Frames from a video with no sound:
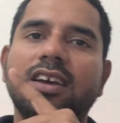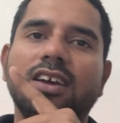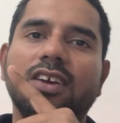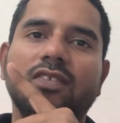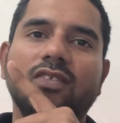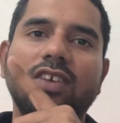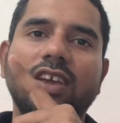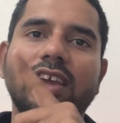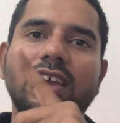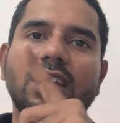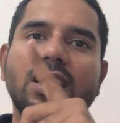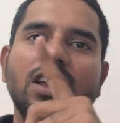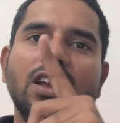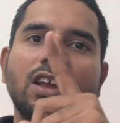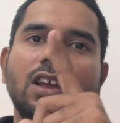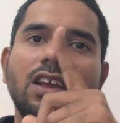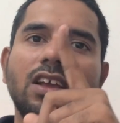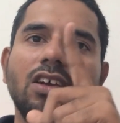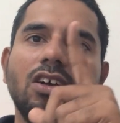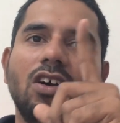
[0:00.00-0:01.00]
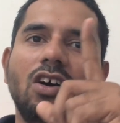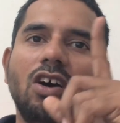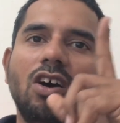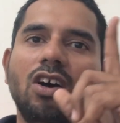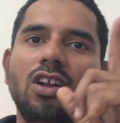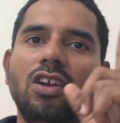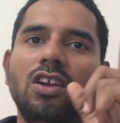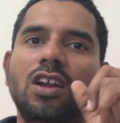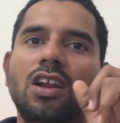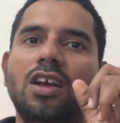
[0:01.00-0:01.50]
We
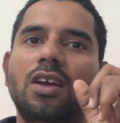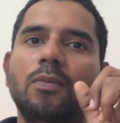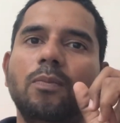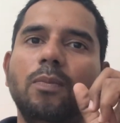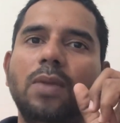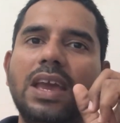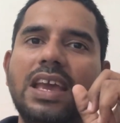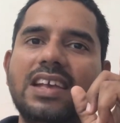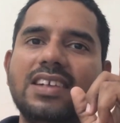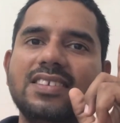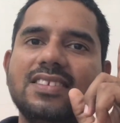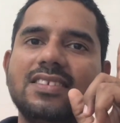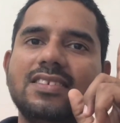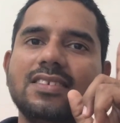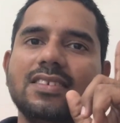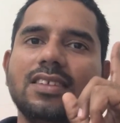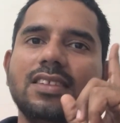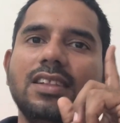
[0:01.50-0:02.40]
all paste